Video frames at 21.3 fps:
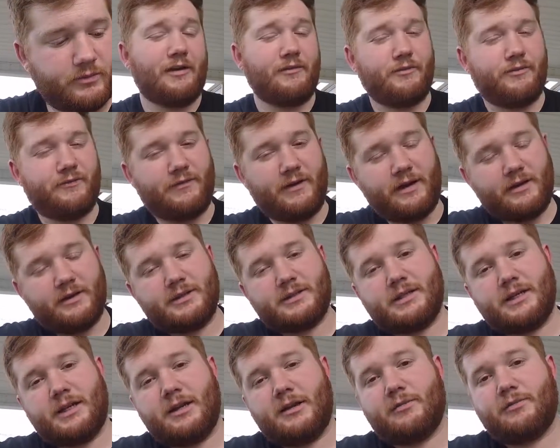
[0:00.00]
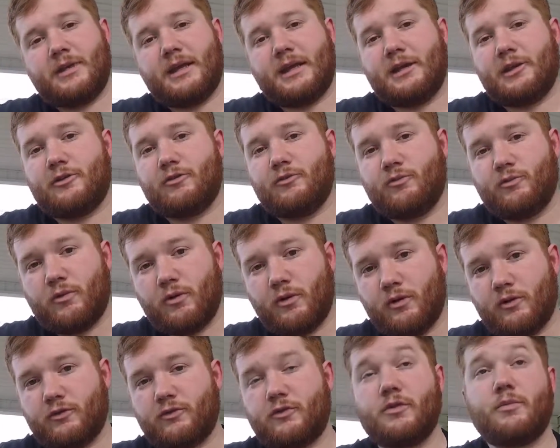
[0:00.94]
I've found a setup that
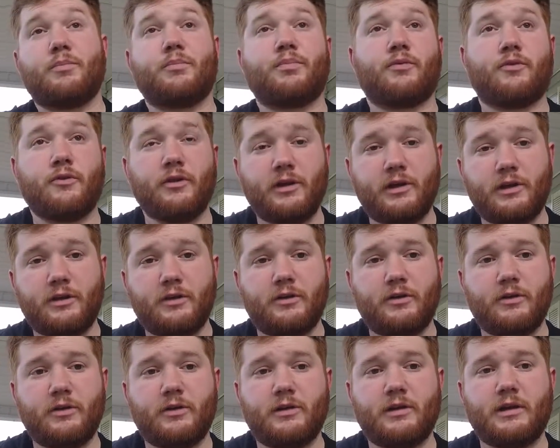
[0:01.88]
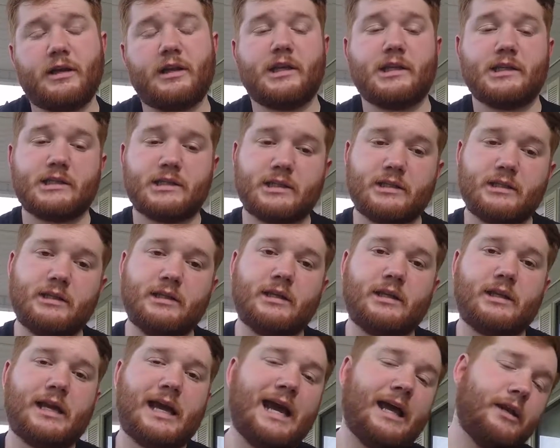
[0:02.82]
works pretty good and it's
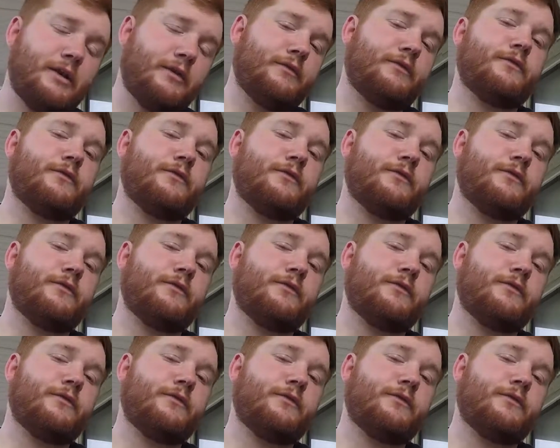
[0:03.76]
kind of